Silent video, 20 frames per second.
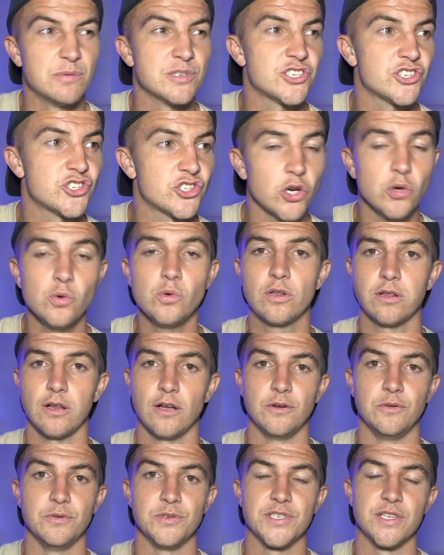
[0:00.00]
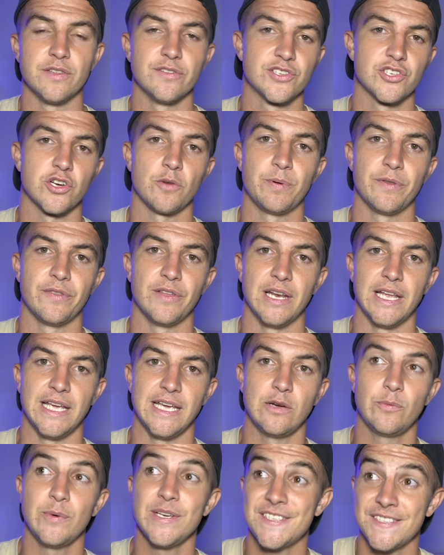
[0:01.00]
were so close to the top of the
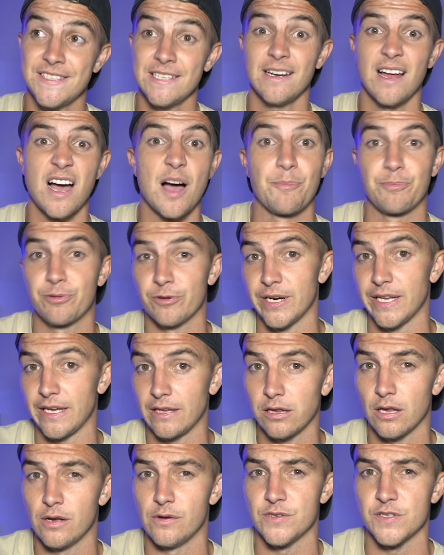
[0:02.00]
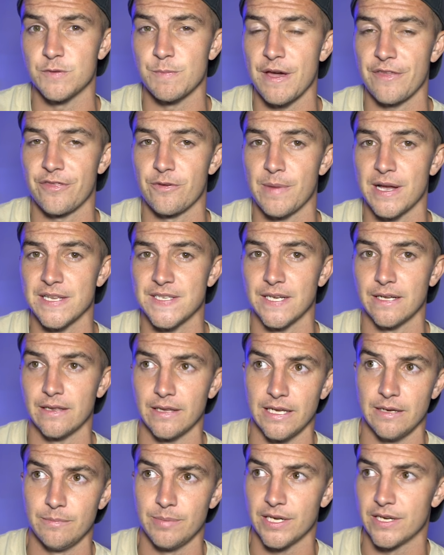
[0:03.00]
league. We still are pretty close
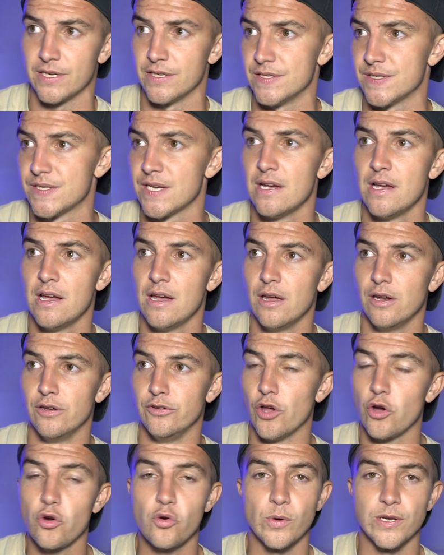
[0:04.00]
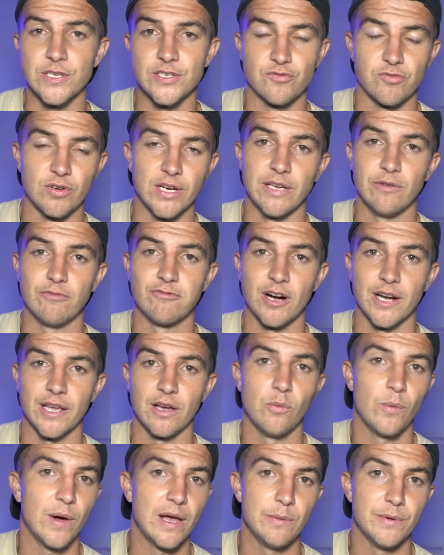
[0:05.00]
mathematically because no one's really
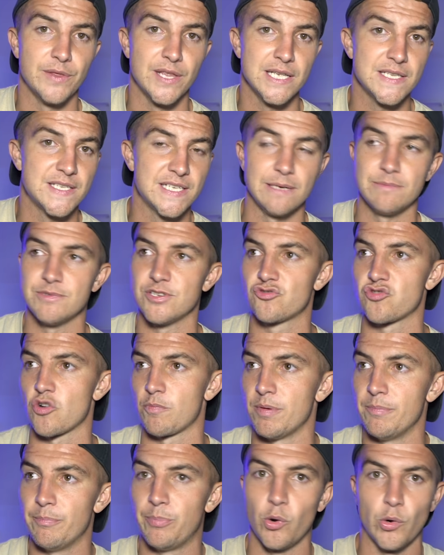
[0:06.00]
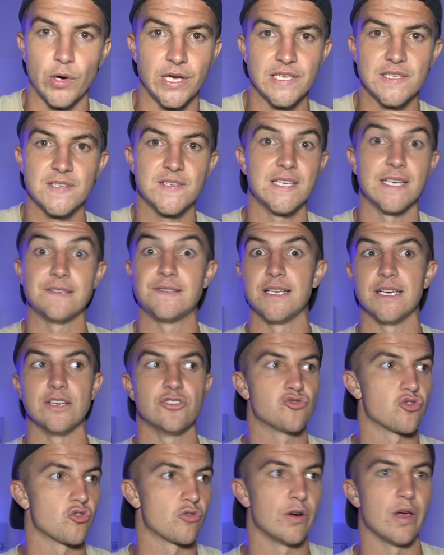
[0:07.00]
running away with it. Teams are dropping points. City
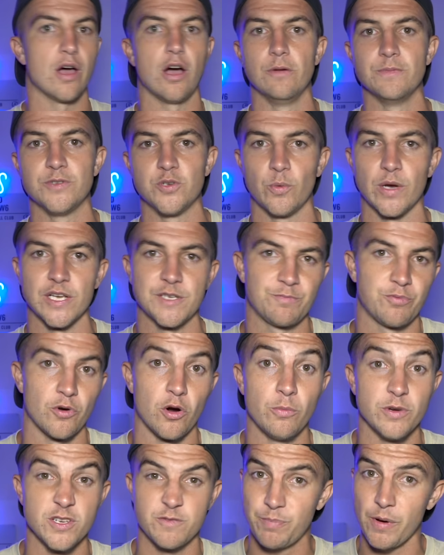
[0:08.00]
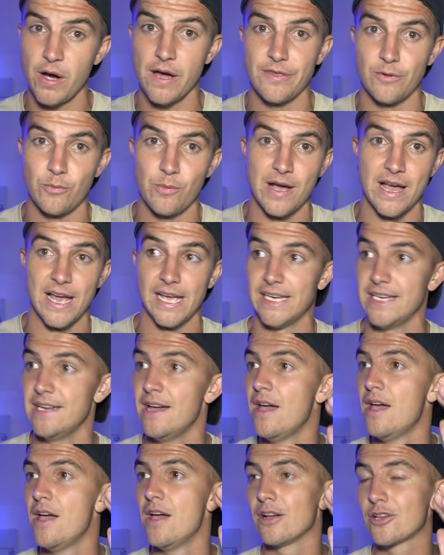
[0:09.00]
are drawing home to West Brom, which, by the
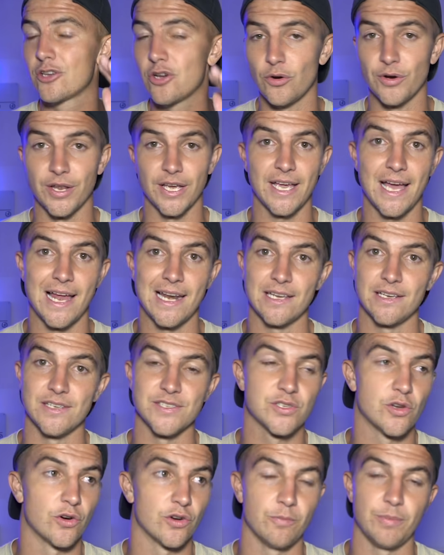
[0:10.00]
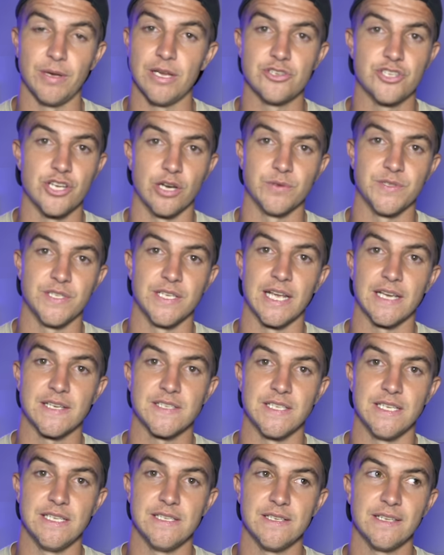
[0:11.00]
way, Conor Gallagher's got to be at Chelsea
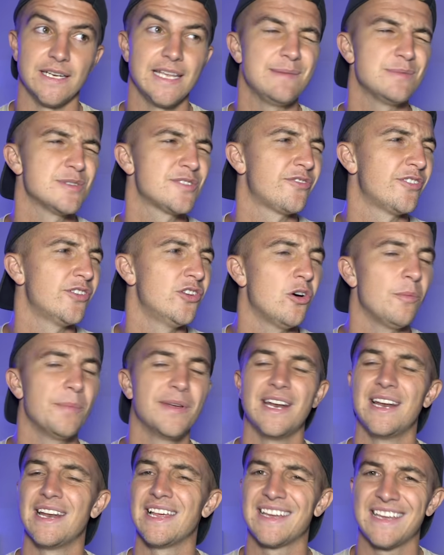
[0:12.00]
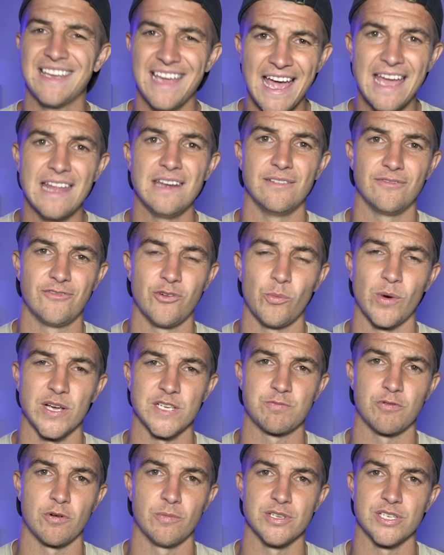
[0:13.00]
next season. He was phenomenal again for
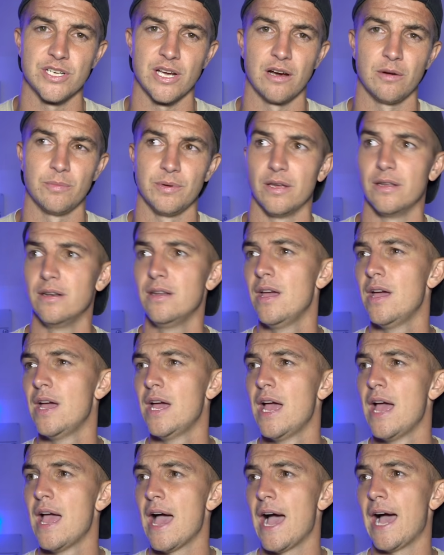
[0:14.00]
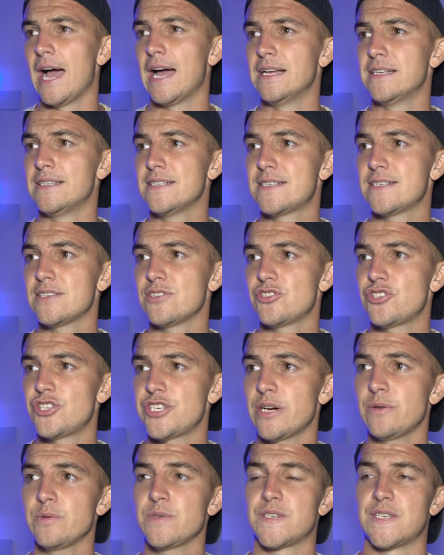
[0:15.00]
West Bromwich Albion. And
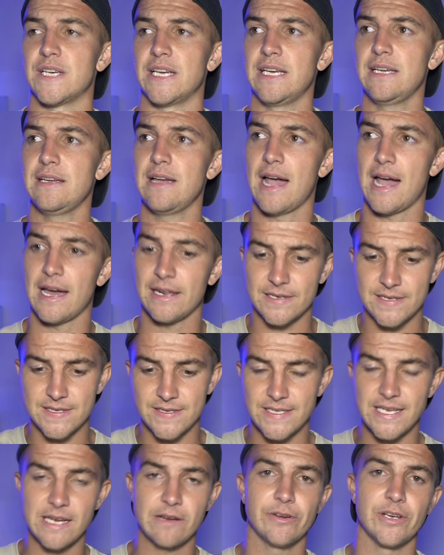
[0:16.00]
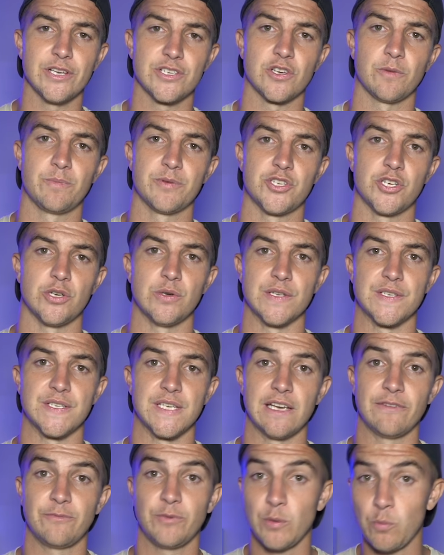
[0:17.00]
Chelsea had a serious
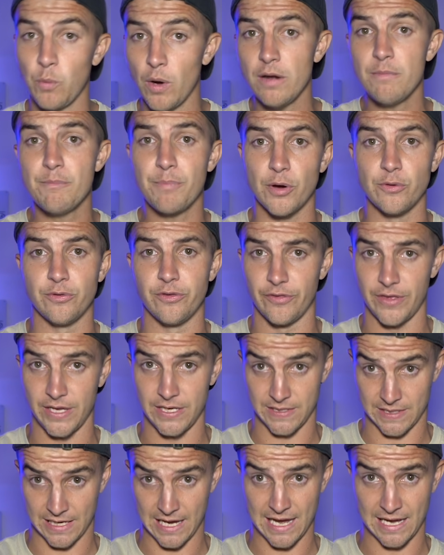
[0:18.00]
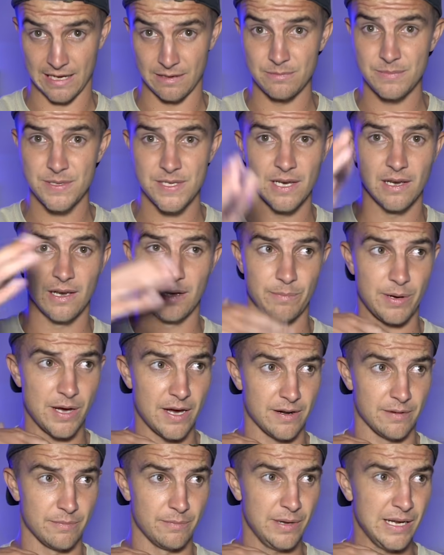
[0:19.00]
opportunity. If we won both of these games, we
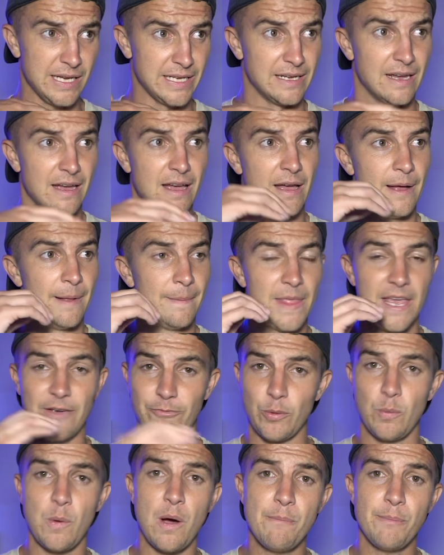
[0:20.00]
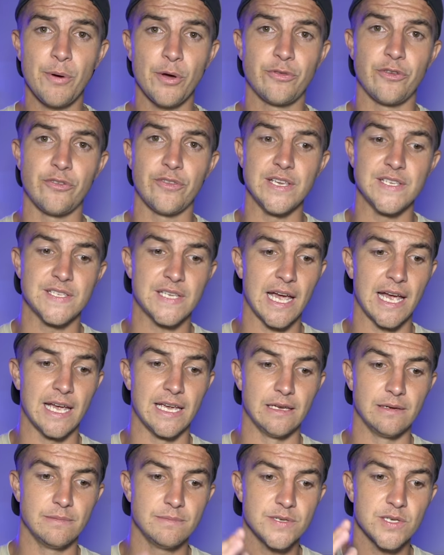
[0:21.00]
would have
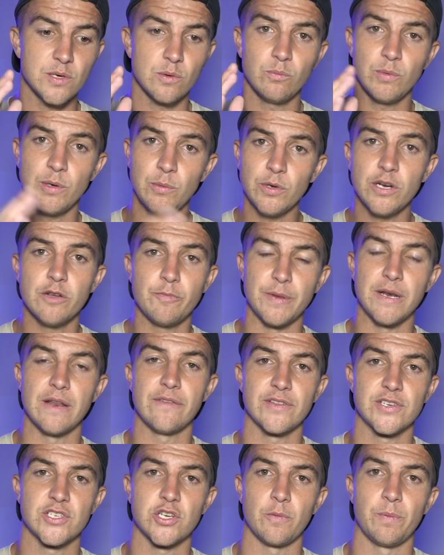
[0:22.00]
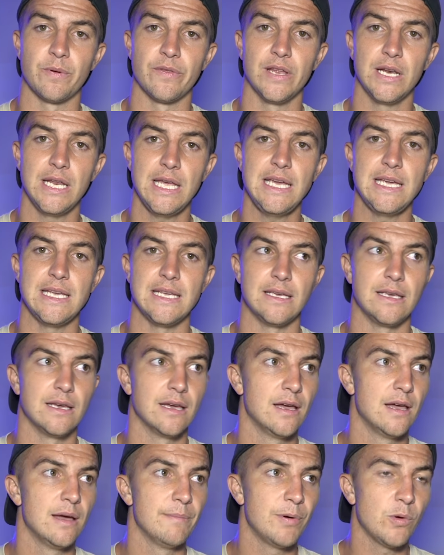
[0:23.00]
been at the top of the league.
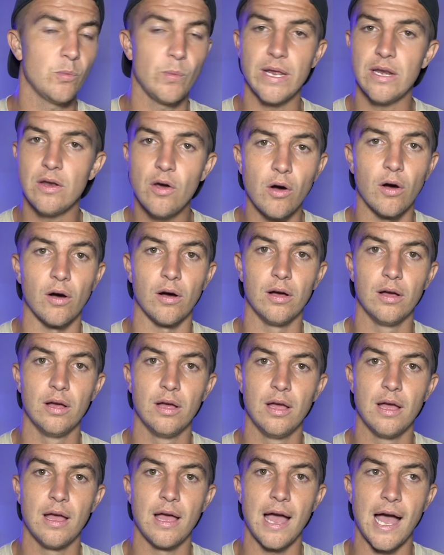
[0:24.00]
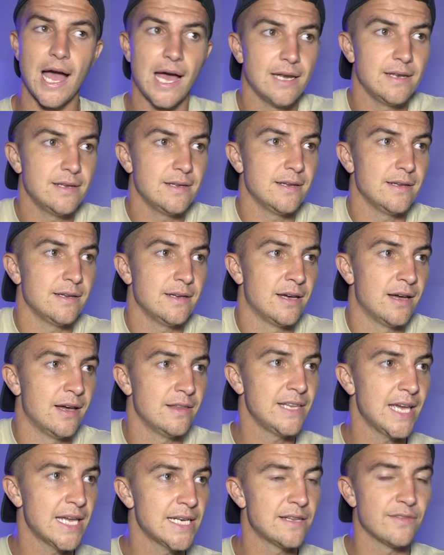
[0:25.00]
But we're not. And
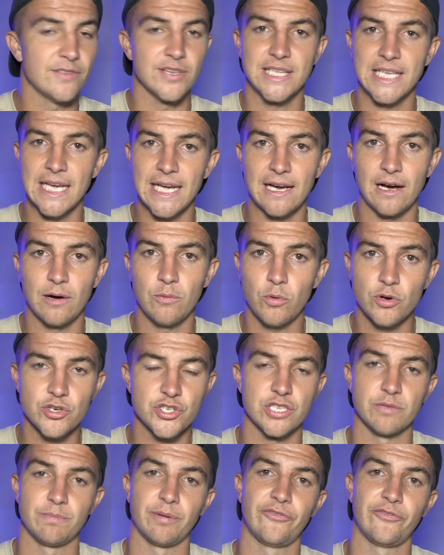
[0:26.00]
at the end of the day, I watched the